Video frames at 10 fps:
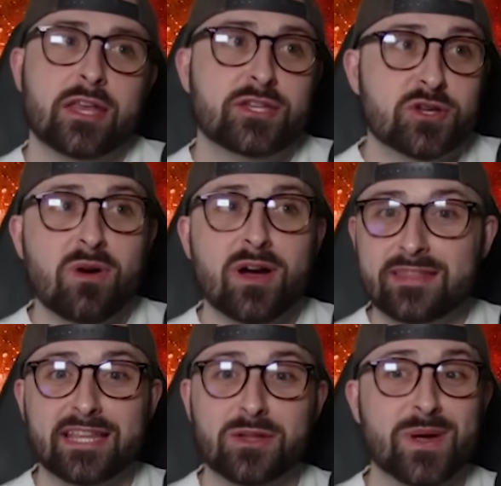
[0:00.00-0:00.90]
Do I
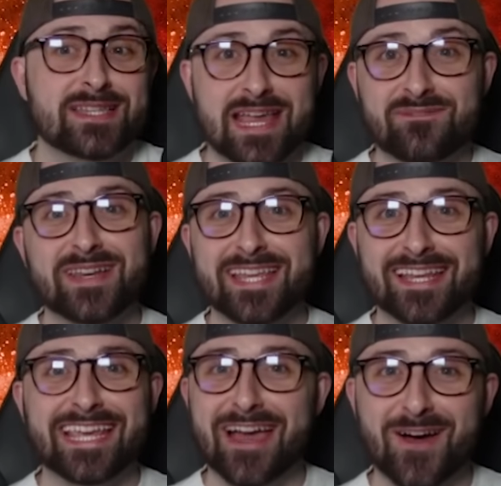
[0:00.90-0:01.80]
think that we're definitely
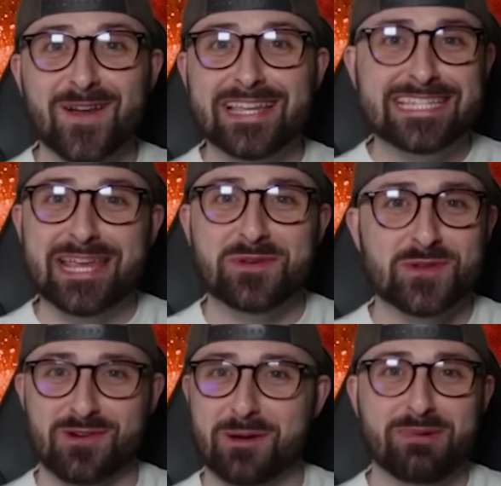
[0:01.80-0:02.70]
going to get early team
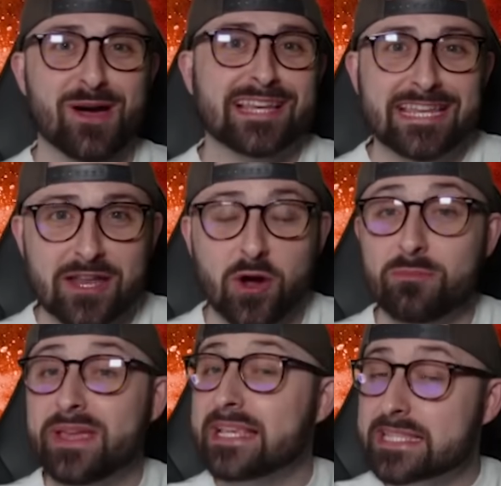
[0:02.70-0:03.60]
news around Burnley? No.
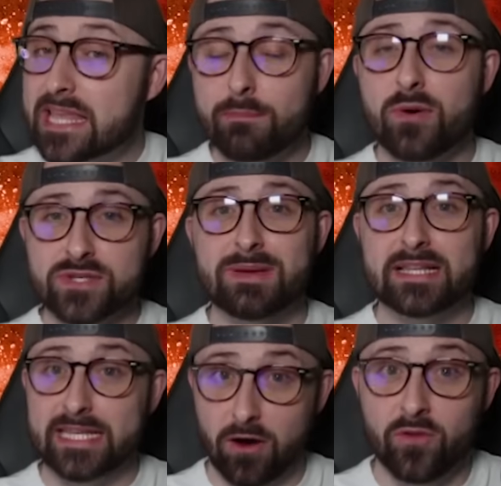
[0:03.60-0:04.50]
But is there a
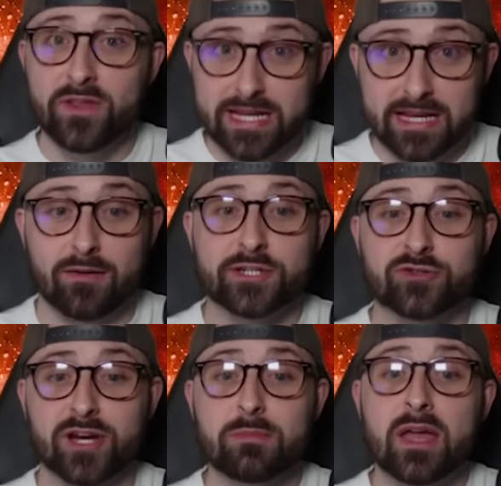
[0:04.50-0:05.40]
possibility on the deadline
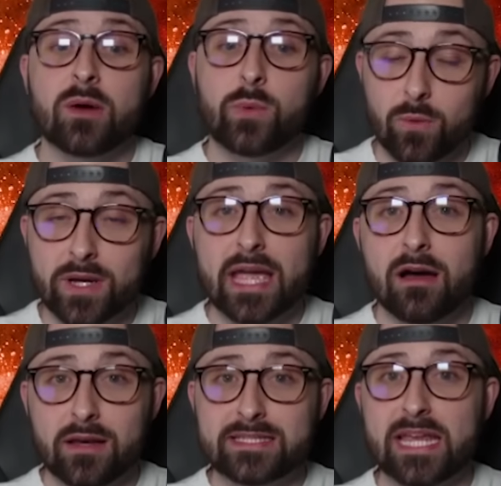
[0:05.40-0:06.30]
stream we will get
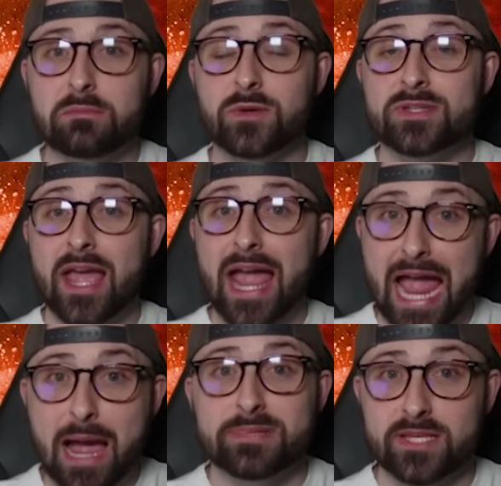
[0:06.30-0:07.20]
early team news?
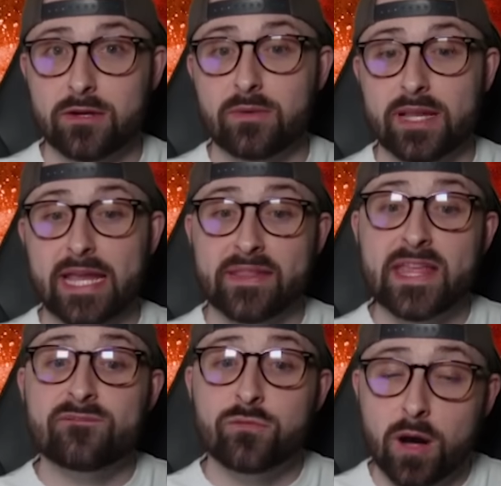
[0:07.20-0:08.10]
Absolutely. And
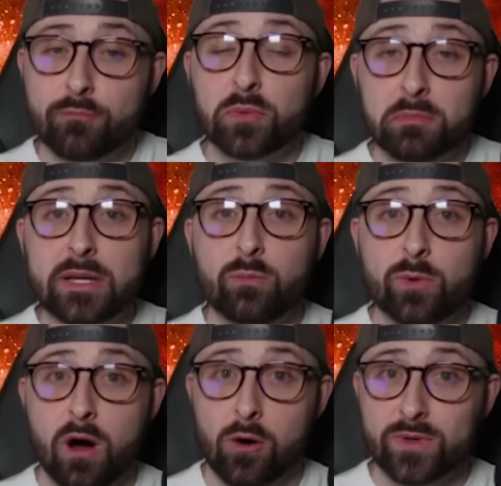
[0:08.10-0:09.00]
therefore, I probably
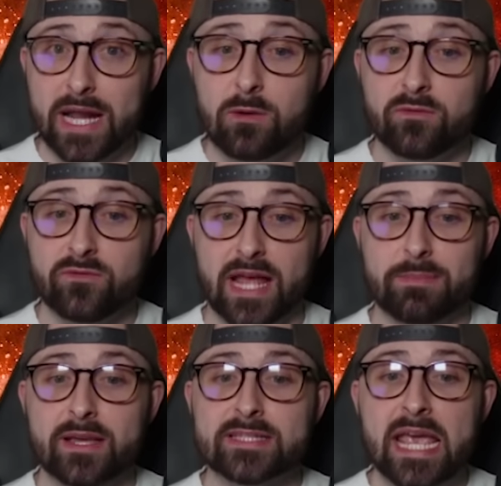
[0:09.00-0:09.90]
will hold out for that,
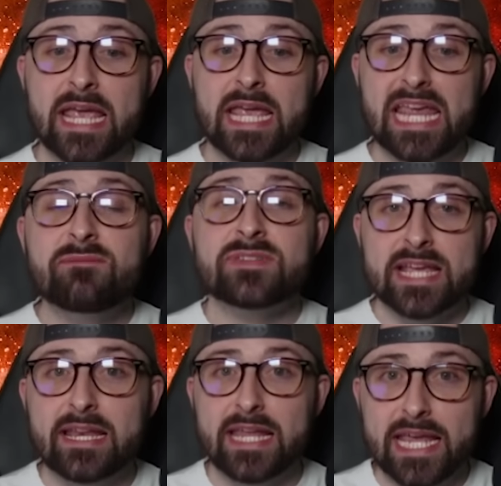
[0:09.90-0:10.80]
because if
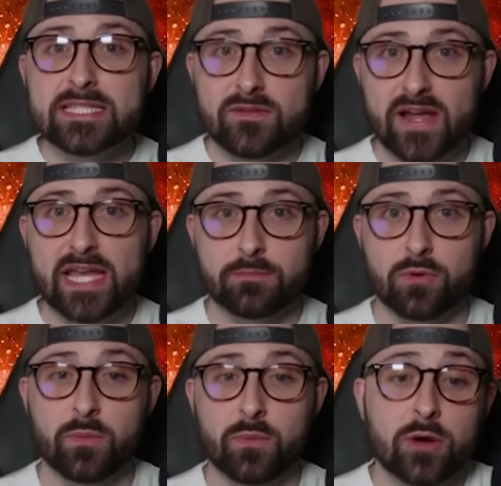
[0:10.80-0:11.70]
Taylor is
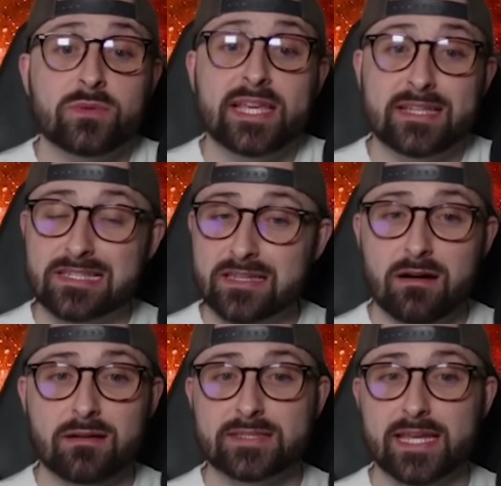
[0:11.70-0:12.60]
available and we know that he's
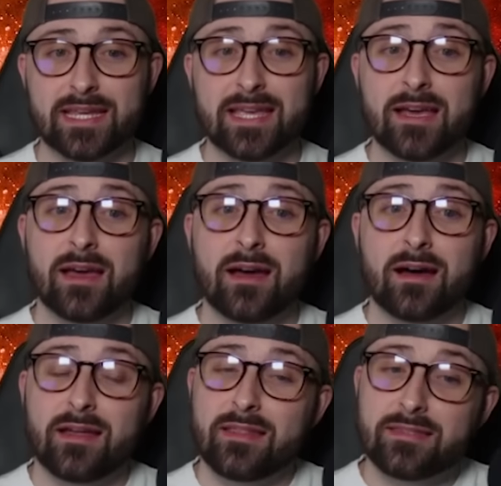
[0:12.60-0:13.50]
starting,
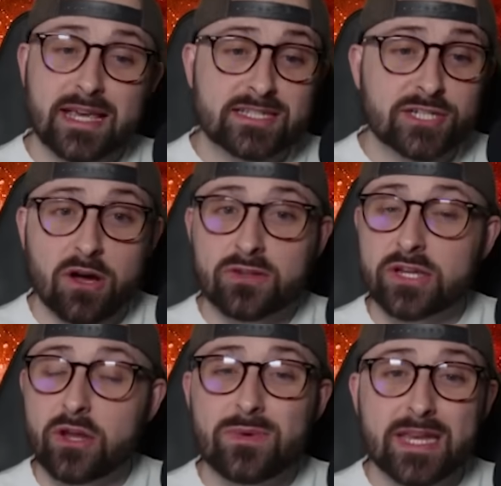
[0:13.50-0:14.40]
there's a chance
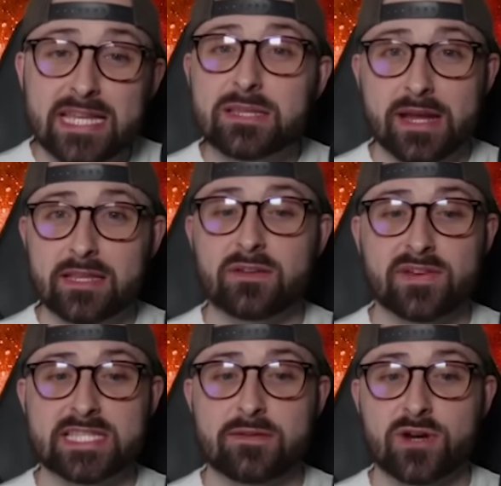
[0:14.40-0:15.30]
I don't need to make the
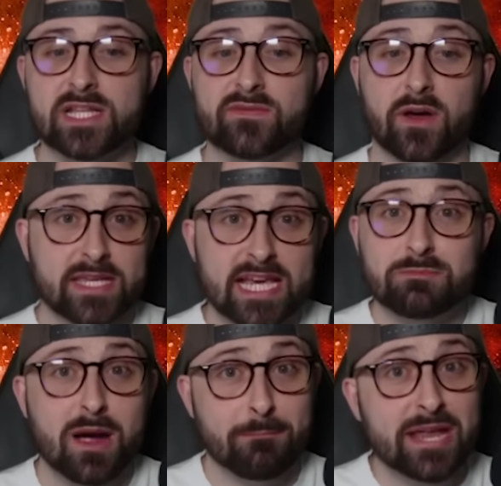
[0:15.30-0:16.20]
defensive transfer.
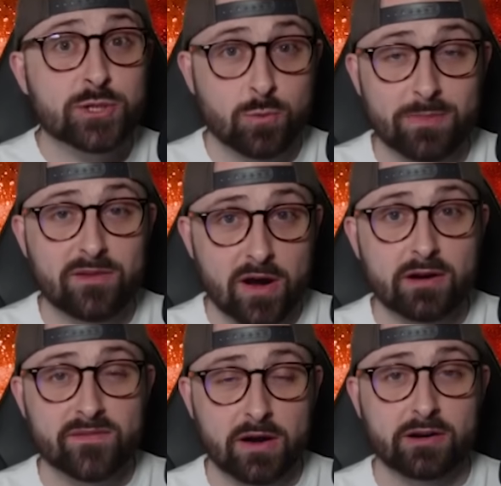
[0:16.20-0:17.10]
Yes, my bench will be
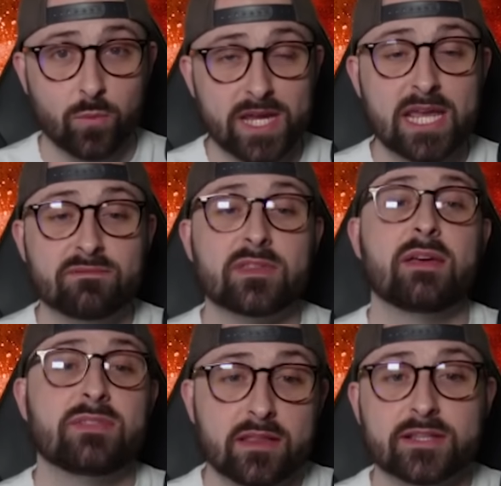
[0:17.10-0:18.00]
very, very weak
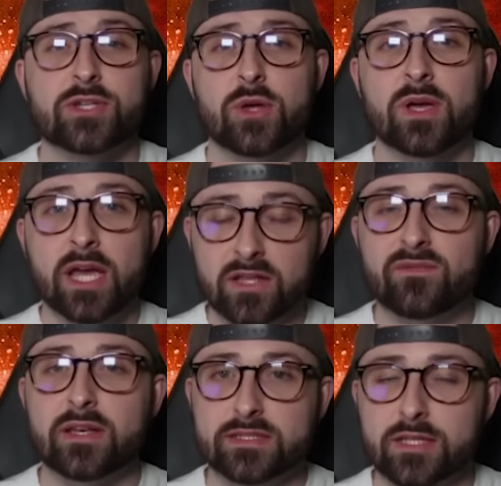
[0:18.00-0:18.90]
if the other 2
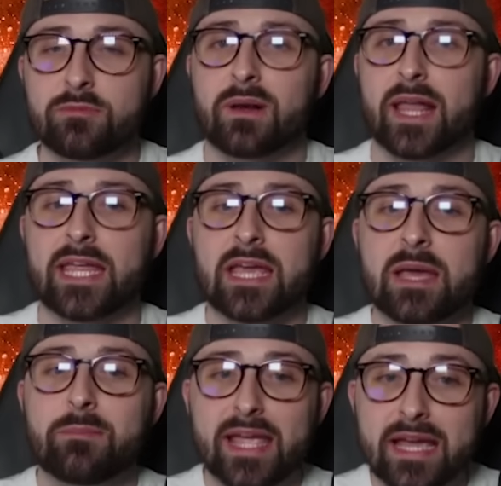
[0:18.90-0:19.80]
defenders don't play,
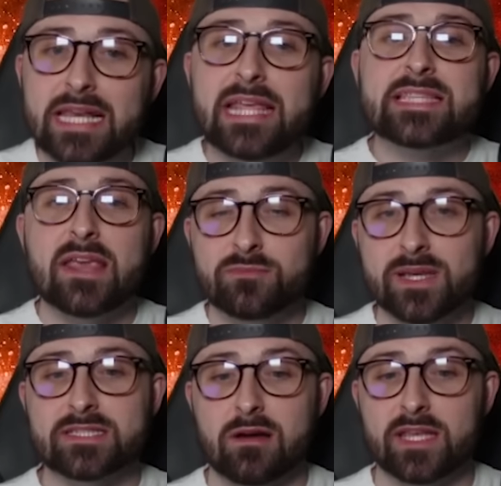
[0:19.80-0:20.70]
but it at least gives
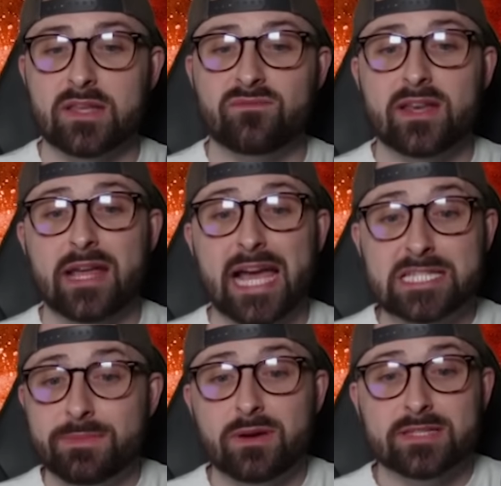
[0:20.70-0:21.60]
me a starting defender.
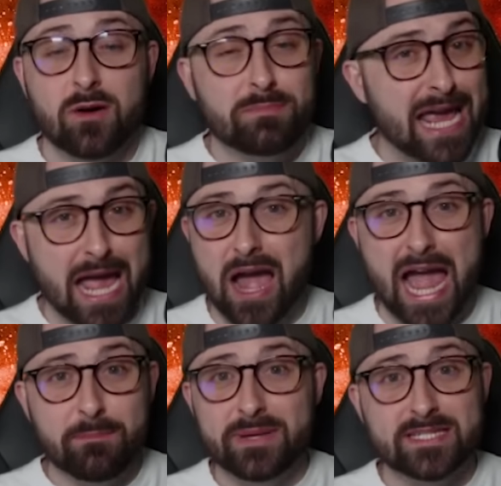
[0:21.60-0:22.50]
And to be honest, I'll be
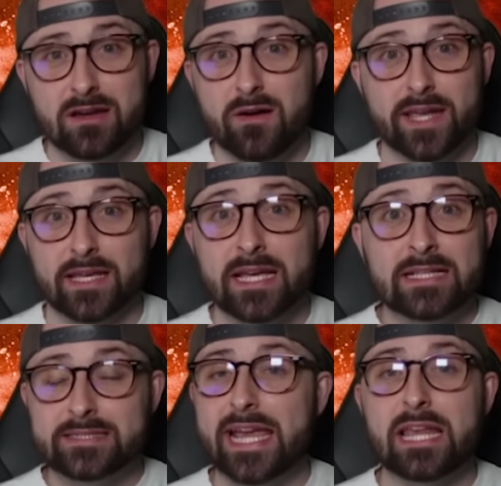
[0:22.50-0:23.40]
happy starting
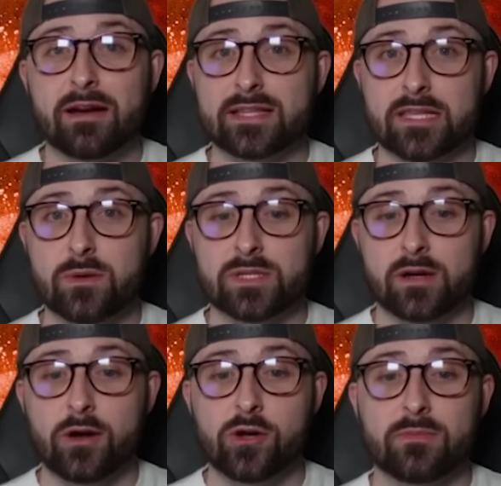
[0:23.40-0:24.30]
Taylor against Luton
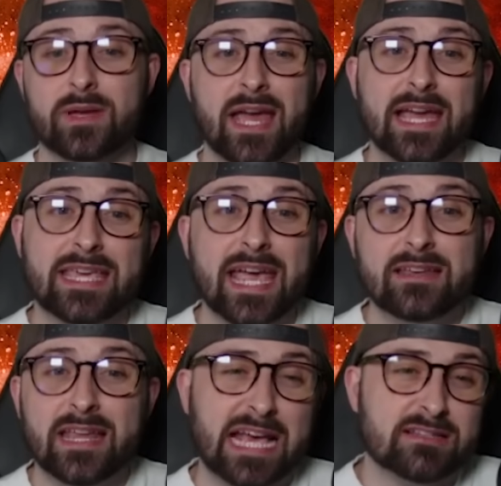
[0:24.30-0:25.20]
at home.
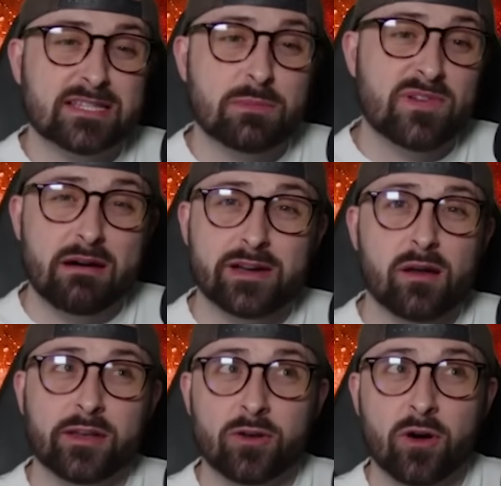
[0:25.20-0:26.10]
Again, as I said with
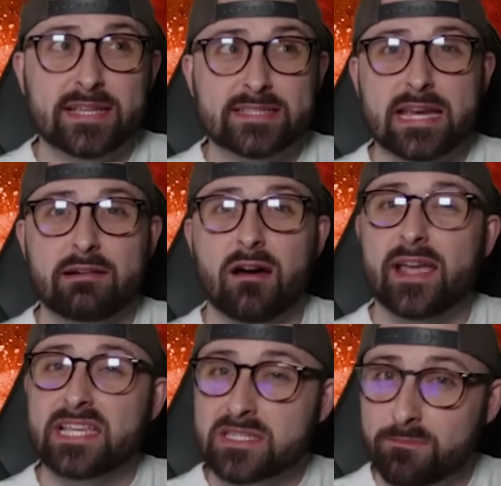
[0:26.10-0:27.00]
Areola, not necessarily that
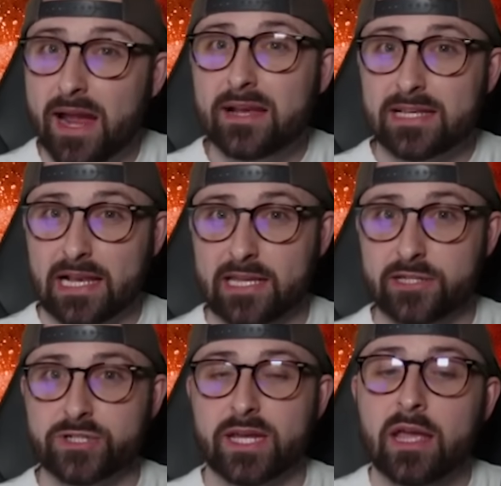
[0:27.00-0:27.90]
I expect a
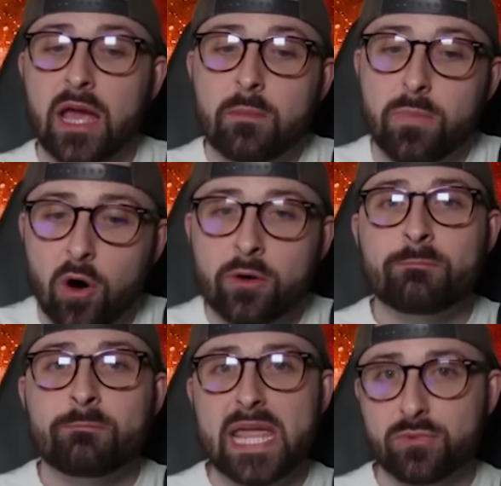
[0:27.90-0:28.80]
clean sheet, but
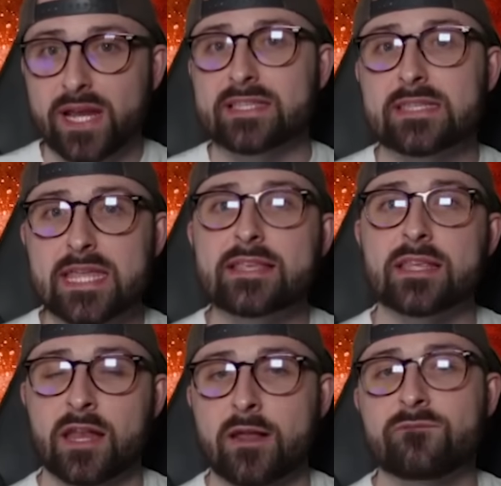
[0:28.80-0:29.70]
on paper it is a
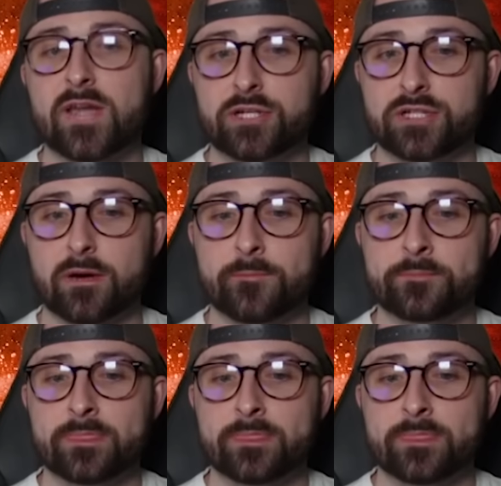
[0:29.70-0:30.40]
decent enough fixture.